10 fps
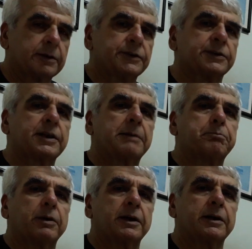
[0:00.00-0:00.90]

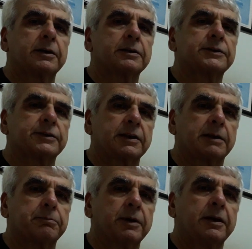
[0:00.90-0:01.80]
step by
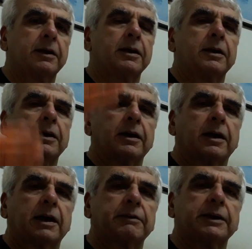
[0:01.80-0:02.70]
step.
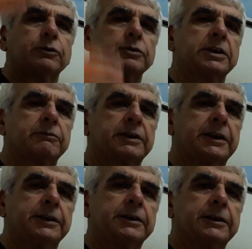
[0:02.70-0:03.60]
Have a good
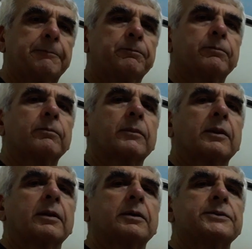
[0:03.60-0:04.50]
evening.
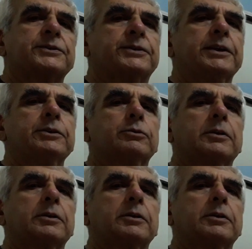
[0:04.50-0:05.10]
See you